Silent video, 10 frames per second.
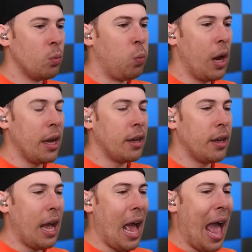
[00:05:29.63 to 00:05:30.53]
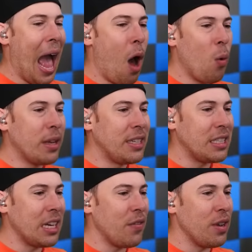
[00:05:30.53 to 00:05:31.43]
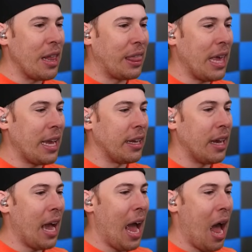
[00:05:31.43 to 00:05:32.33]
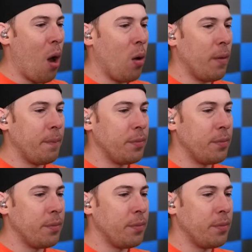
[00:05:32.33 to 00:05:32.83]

What? How is this even a thing? How?